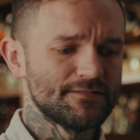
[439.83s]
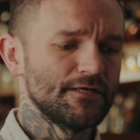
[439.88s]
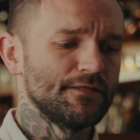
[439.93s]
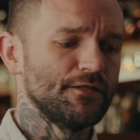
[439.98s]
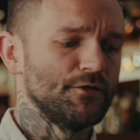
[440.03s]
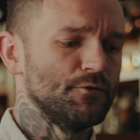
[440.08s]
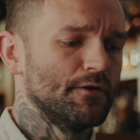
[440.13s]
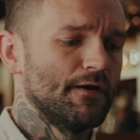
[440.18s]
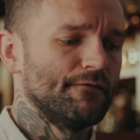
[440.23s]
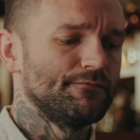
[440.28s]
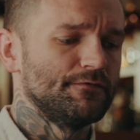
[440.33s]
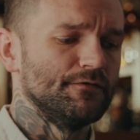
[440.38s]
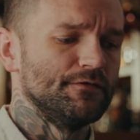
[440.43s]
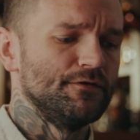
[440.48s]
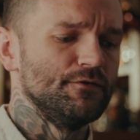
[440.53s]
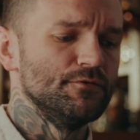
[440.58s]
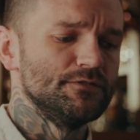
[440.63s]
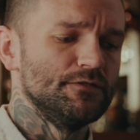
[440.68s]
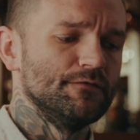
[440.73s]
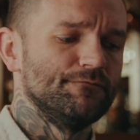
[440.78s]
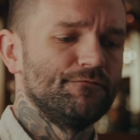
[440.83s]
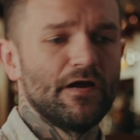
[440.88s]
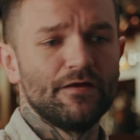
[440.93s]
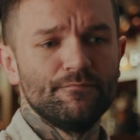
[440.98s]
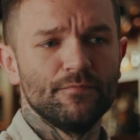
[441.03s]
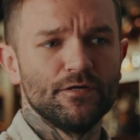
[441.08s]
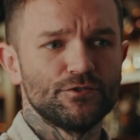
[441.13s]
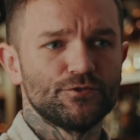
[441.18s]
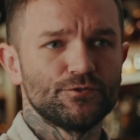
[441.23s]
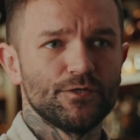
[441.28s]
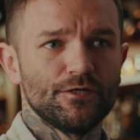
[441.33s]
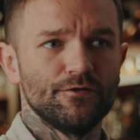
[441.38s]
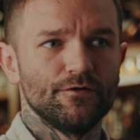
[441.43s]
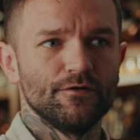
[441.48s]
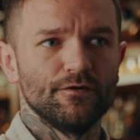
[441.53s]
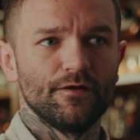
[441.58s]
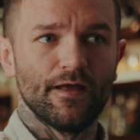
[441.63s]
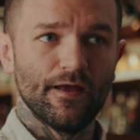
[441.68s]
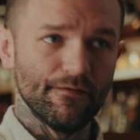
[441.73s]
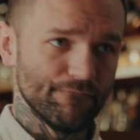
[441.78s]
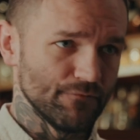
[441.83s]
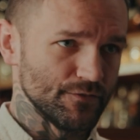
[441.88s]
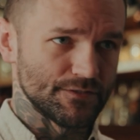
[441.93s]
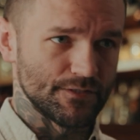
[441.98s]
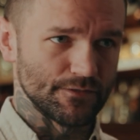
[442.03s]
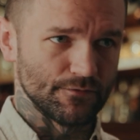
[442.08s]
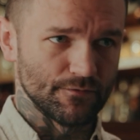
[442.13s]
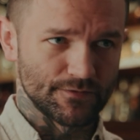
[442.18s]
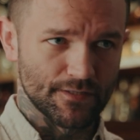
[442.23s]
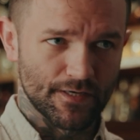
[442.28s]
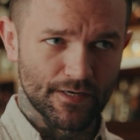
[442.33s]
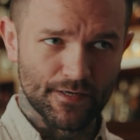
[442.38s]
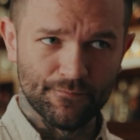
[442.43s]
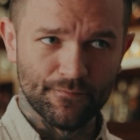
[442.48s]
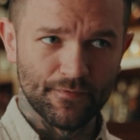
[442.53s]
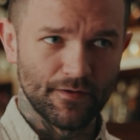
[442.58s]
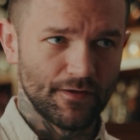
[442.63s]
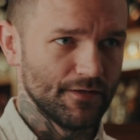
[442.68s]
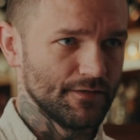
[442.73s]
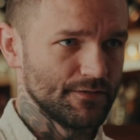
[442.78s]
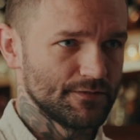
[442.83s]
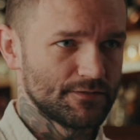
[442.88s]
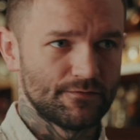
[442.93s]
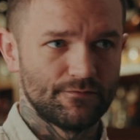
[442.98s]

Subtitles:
Not to say that you have to use the fine mesh strainer every single time.